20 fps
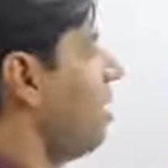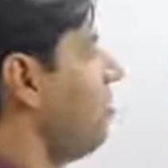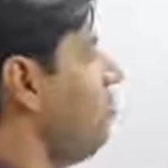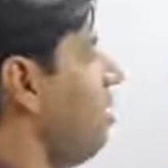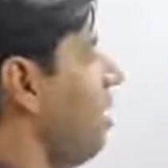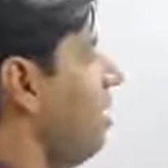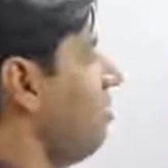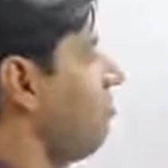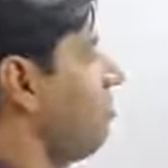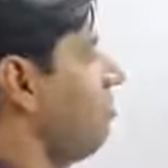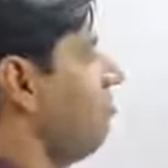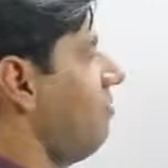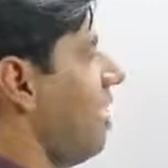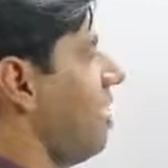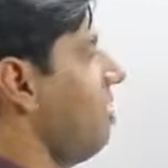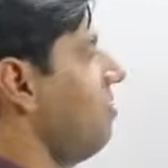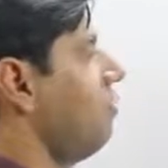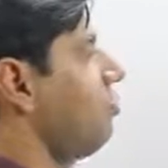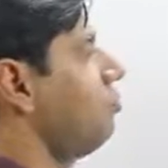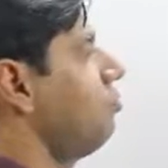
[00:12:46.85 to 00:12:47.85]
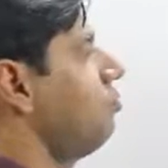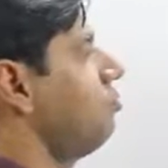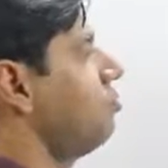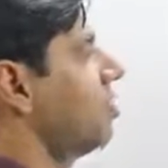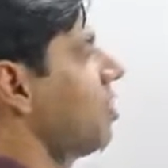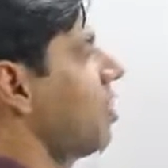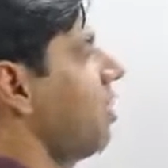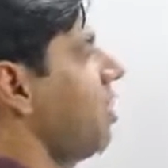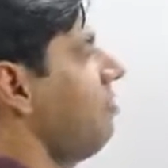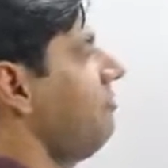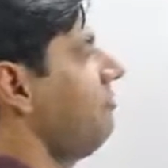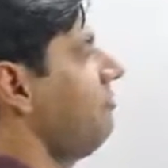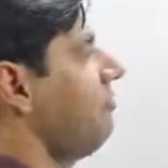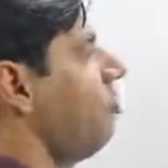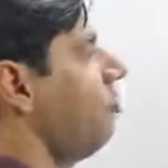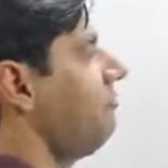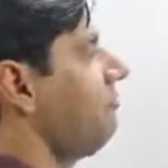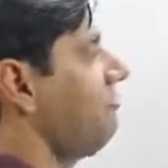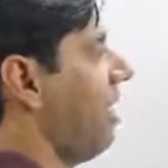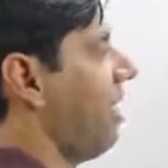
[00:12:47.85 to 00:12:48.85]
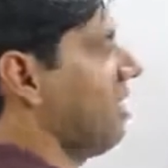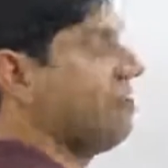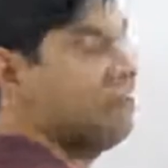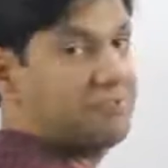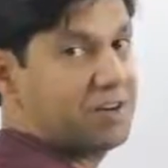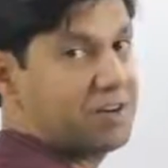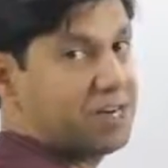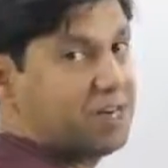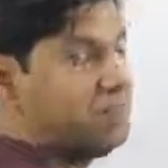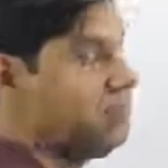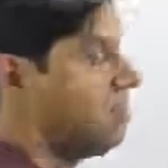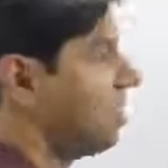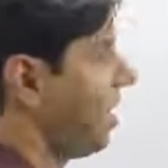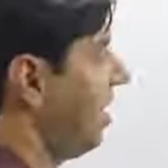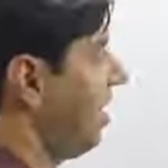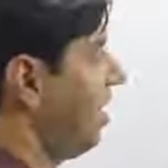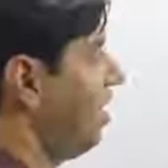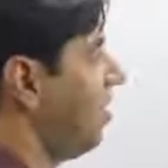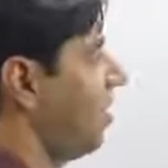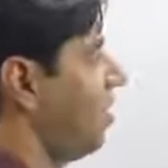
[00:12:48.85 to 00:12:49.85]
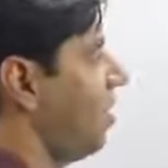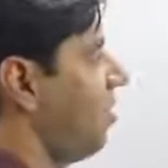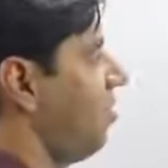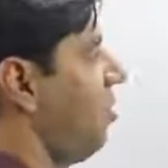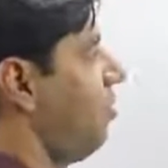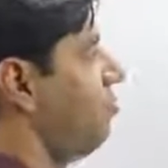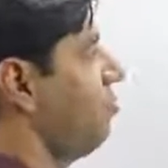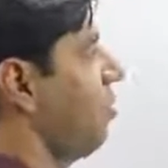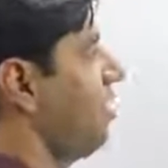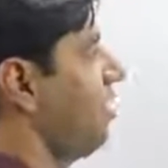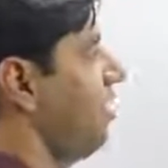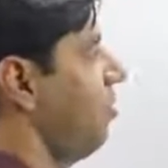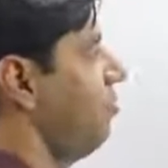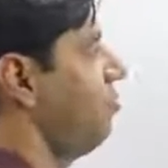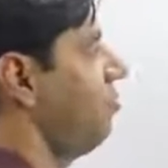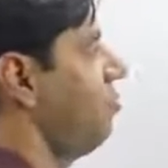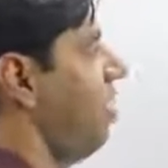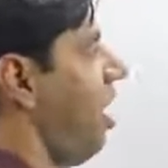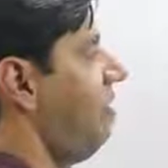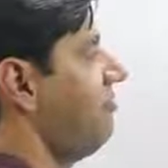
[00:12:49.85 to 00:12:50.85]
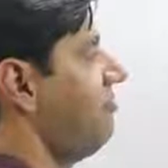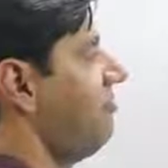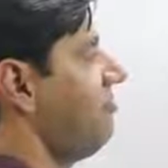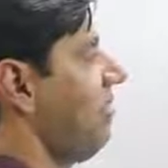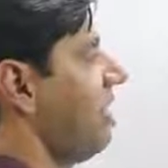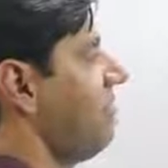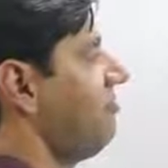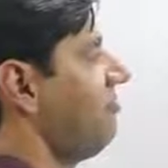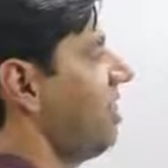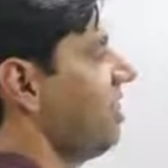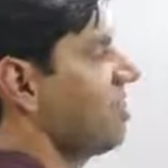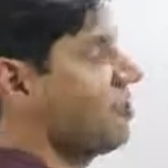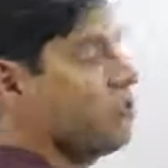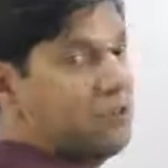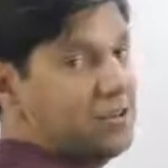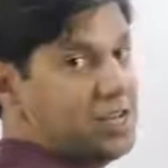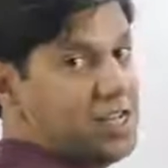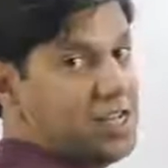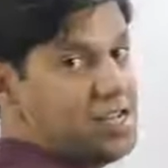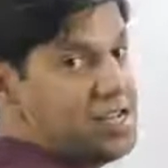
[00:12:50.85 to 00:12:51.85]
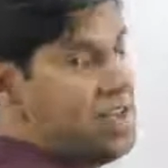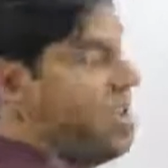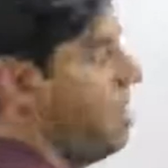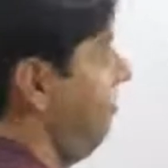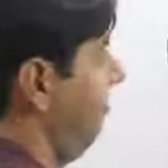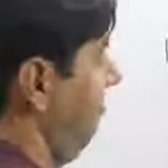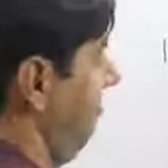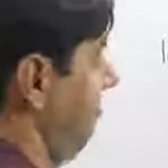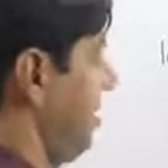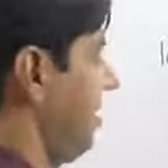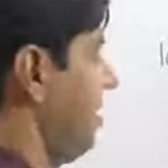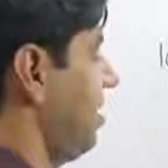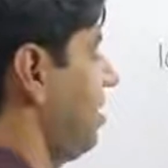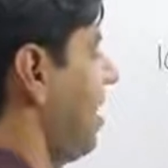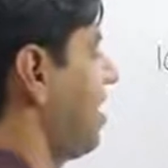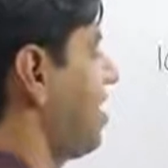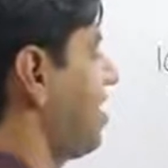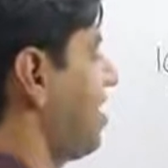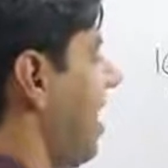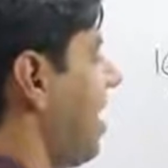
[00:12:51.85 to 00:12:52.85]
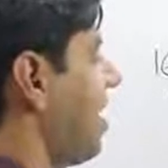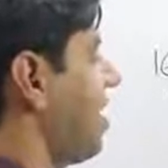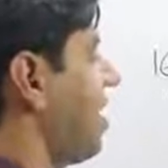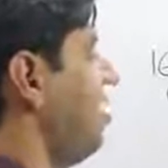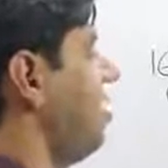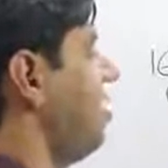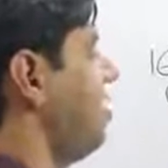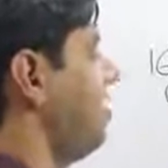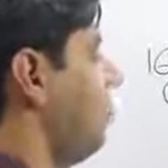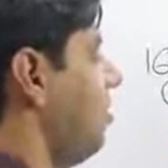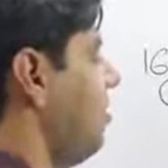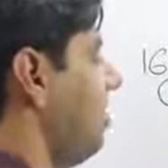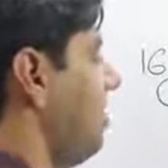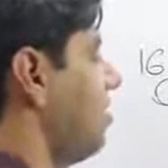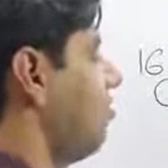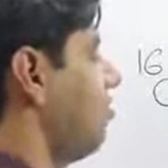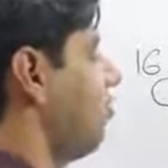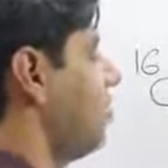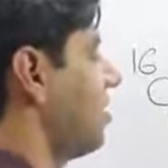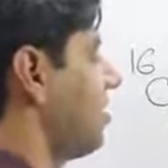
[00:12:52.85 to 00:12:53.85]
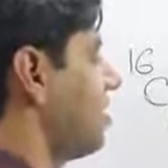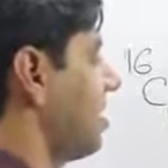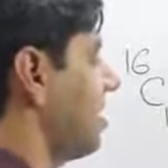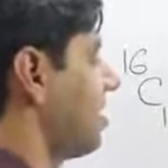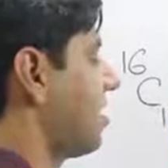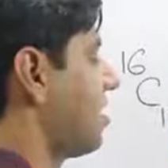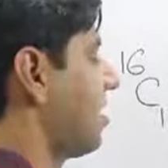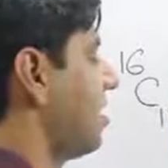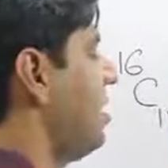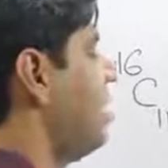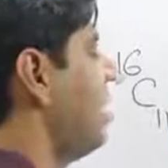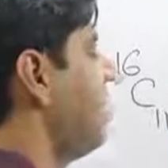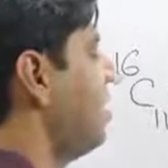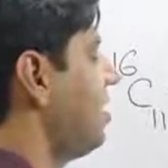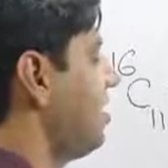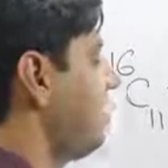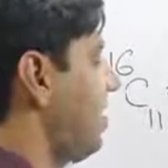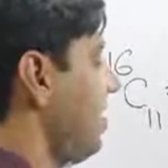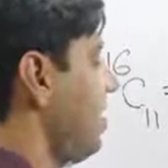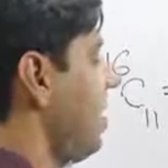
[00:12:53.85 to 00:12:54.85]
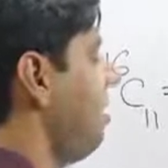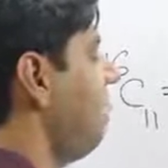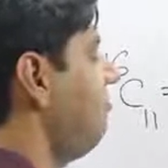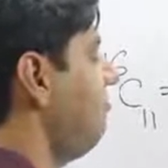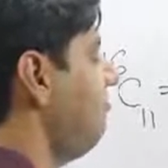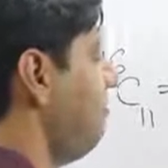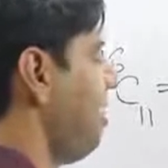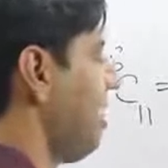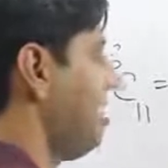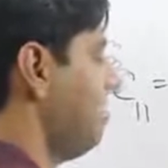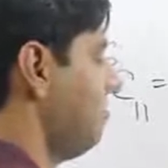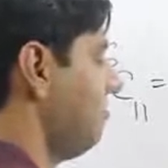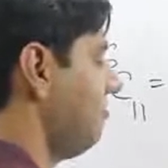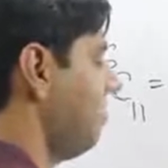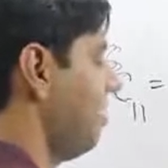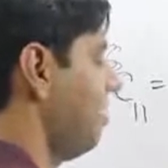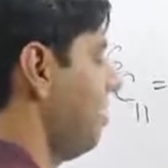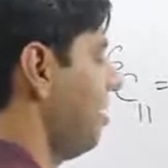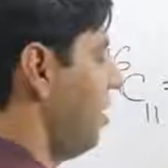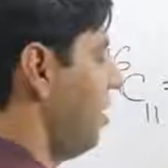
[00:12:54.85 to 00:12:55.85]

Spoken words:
are you left with? 1, 2, 3, 4, 5 terms. And in the denominator, do you have a 5 factorial? Which is exactly similar to a 16C5.